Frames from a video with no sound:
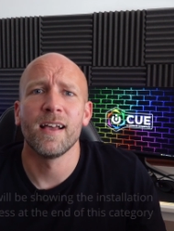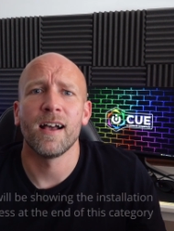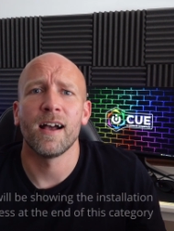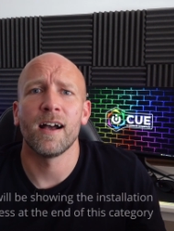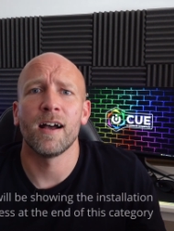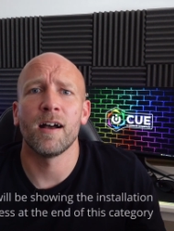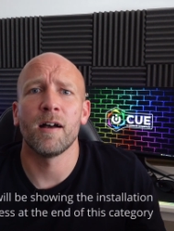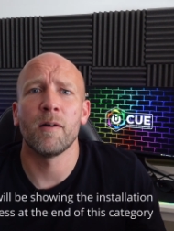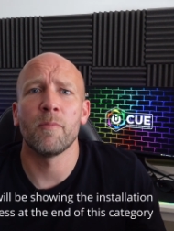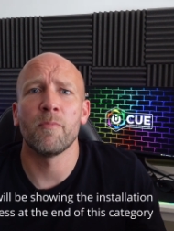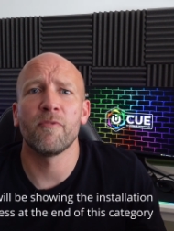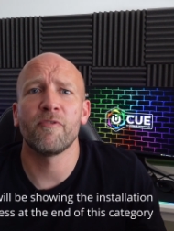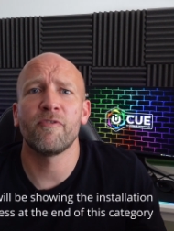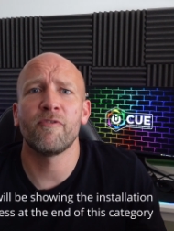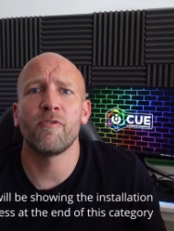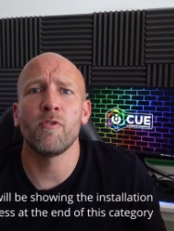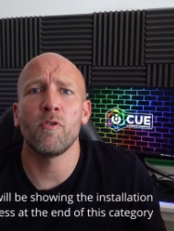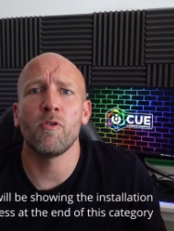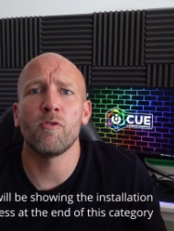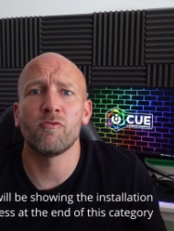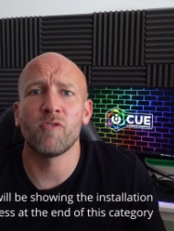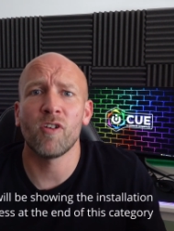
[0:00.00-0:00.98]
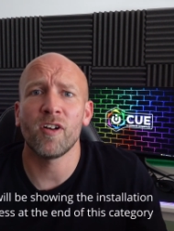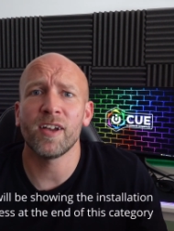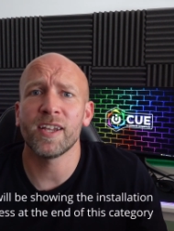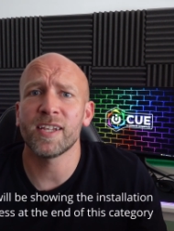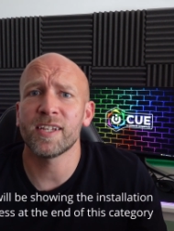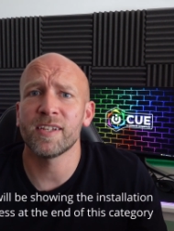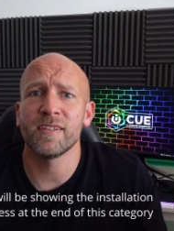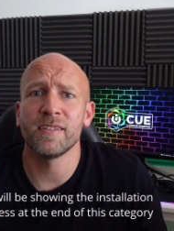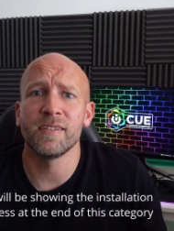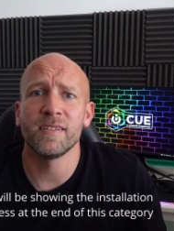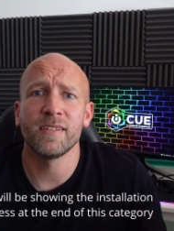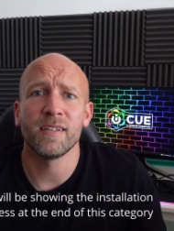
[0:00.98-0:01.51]
Um, for
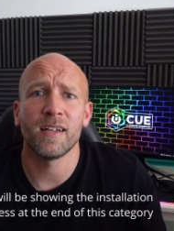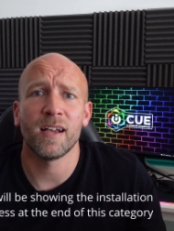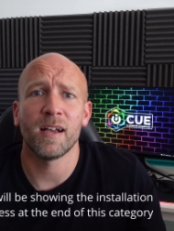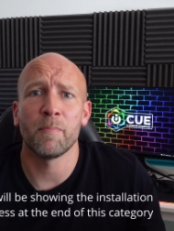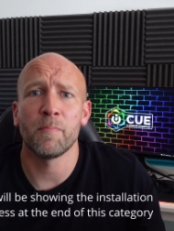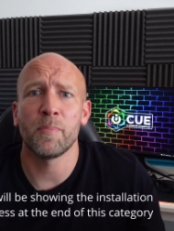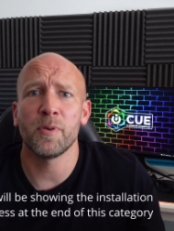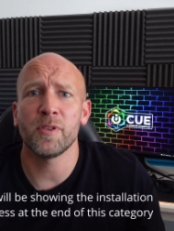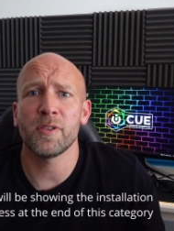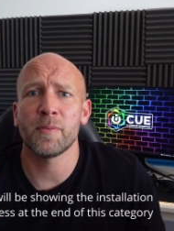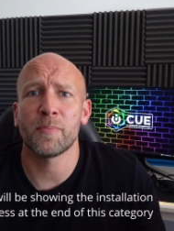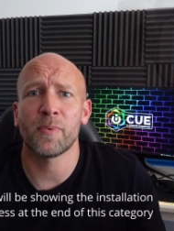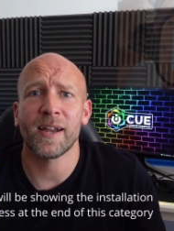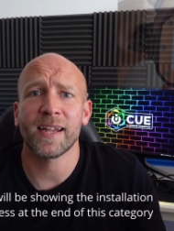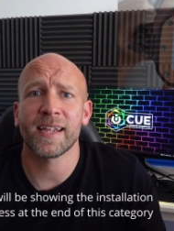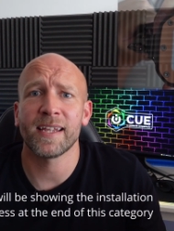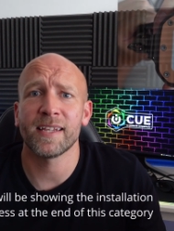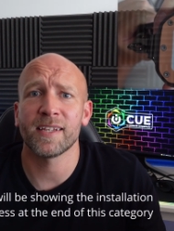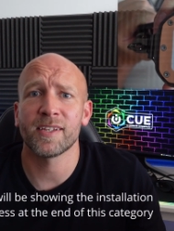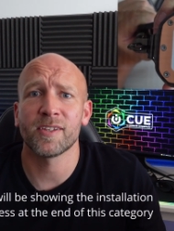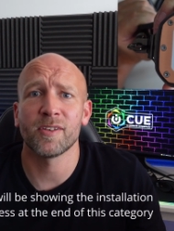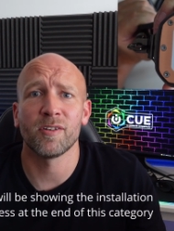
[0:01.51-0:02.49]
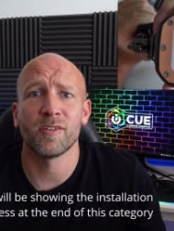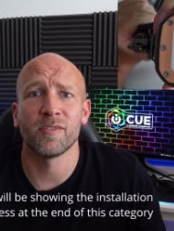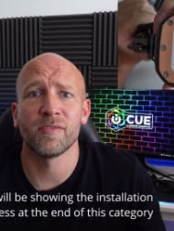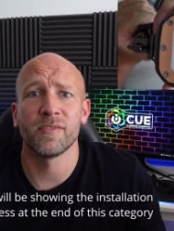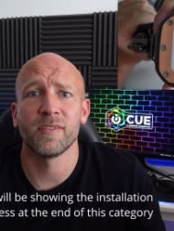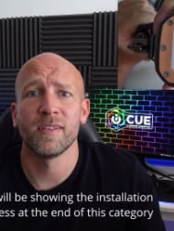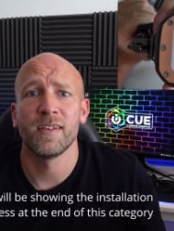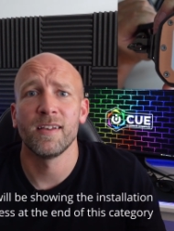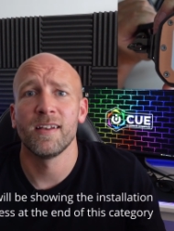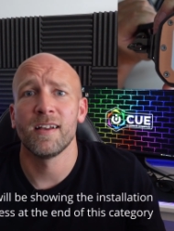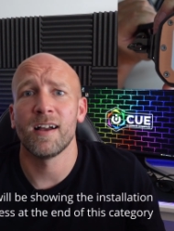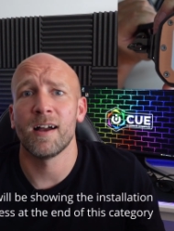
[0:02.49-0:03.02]
Ryzen, um, put the brackets on,
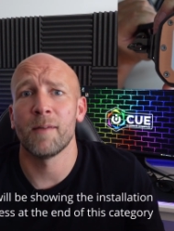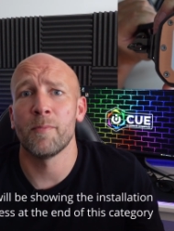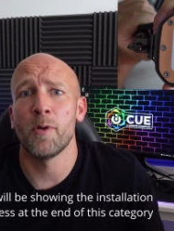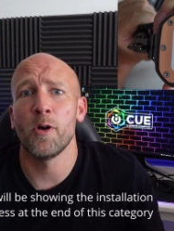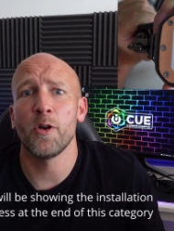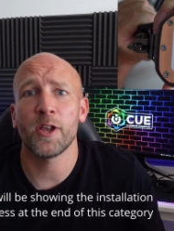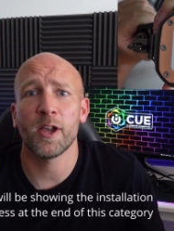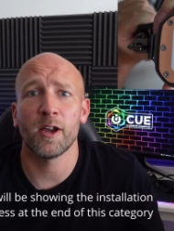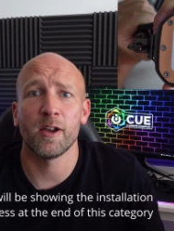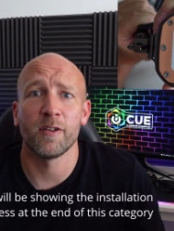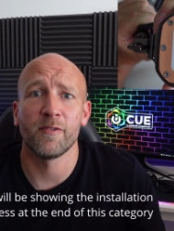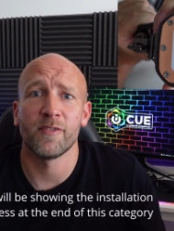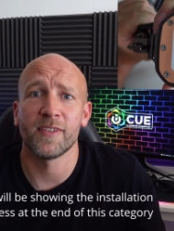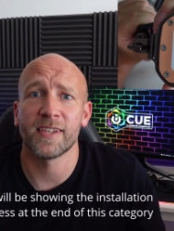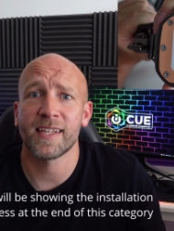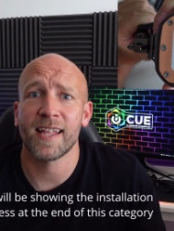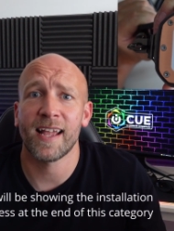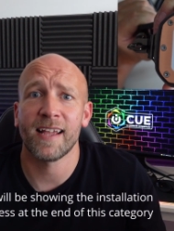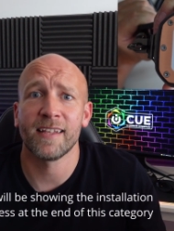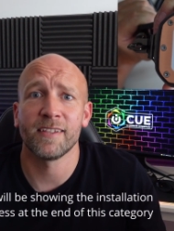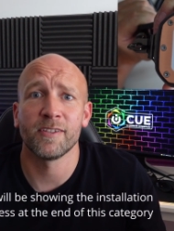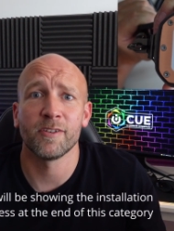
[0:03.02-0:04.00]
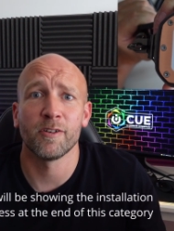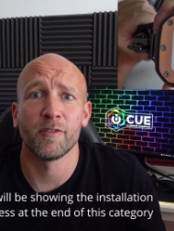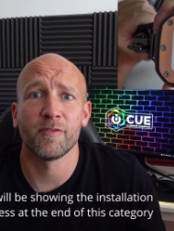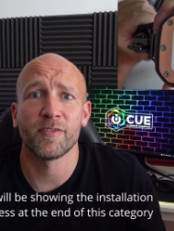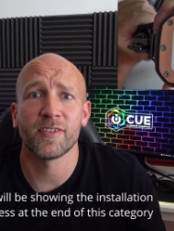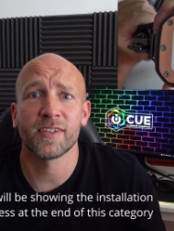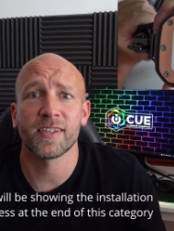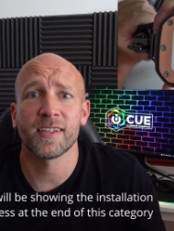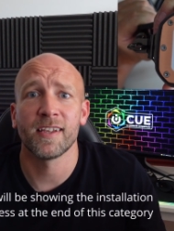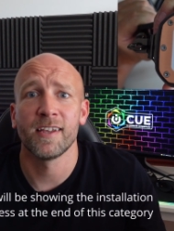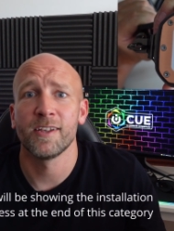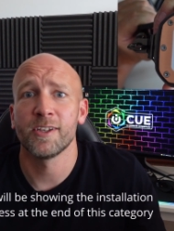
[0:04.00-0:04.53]
um, hook it over the
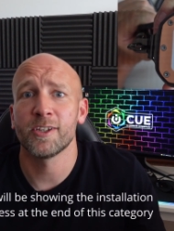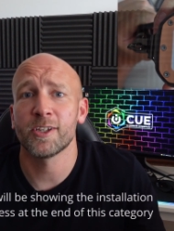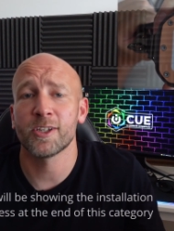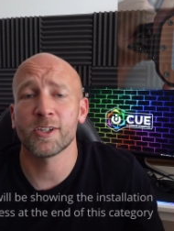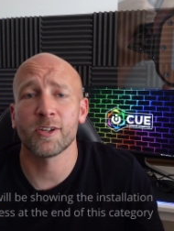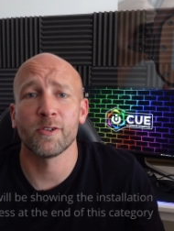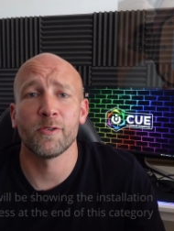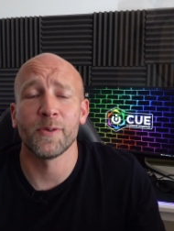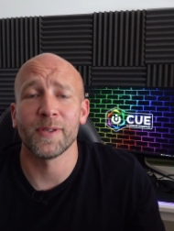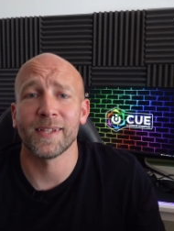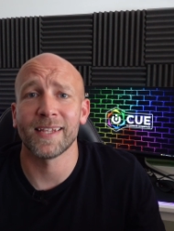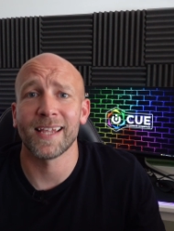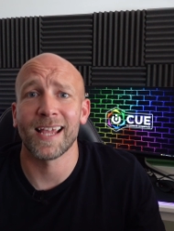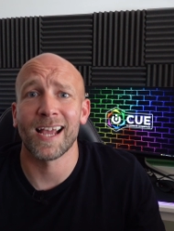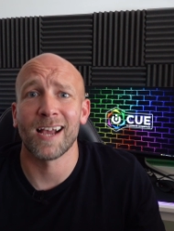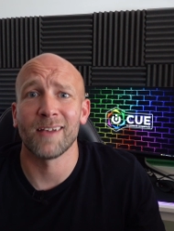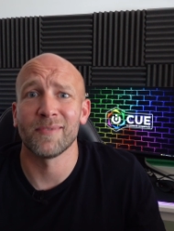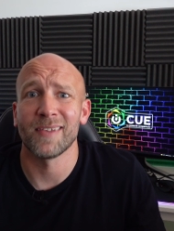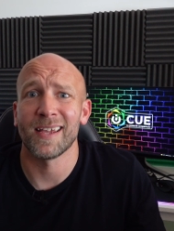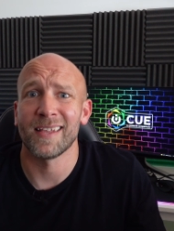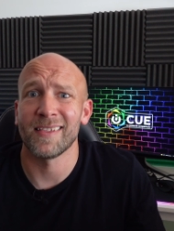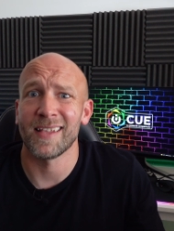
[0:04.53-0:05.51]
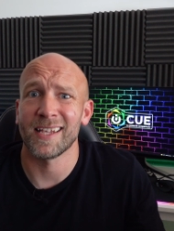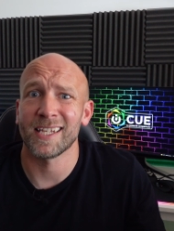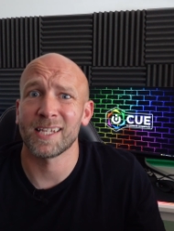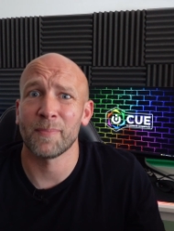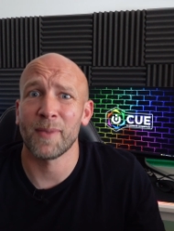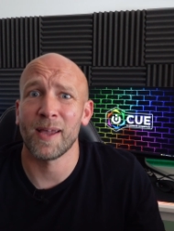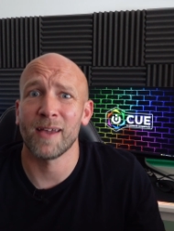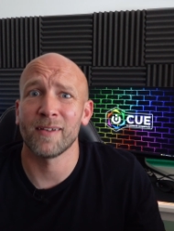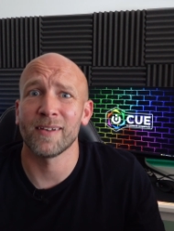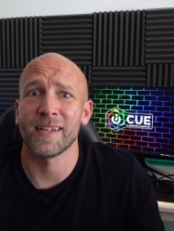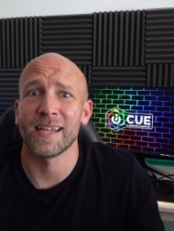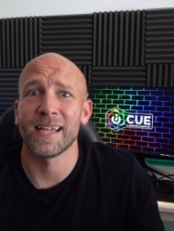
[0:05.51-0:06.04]
standoffs, screw it down, and that's
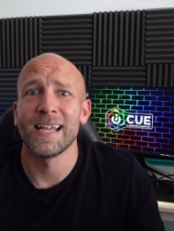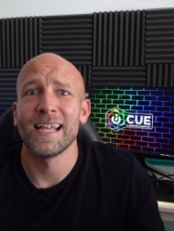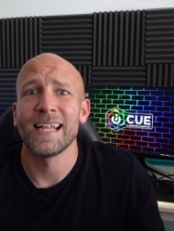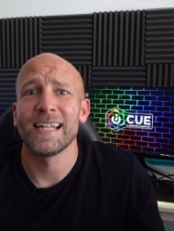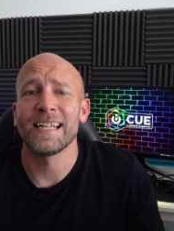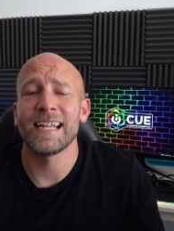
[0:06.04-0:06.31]
about it.